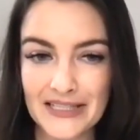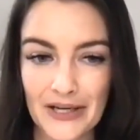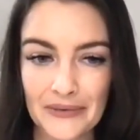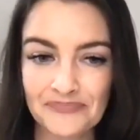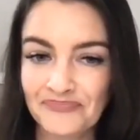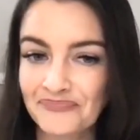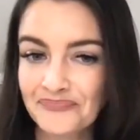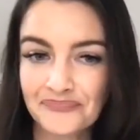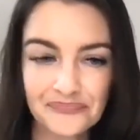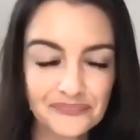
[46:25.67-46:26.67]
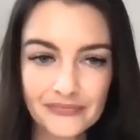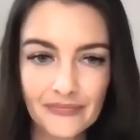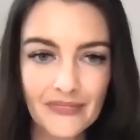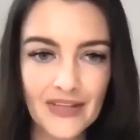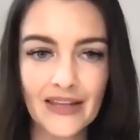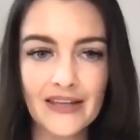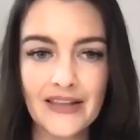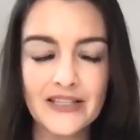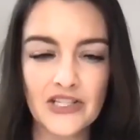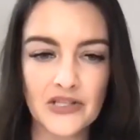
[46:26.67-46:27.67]
So I think
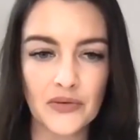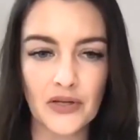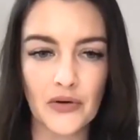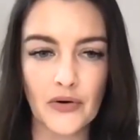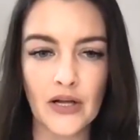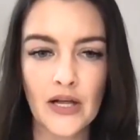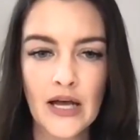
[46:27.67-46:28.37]
that's just really cool.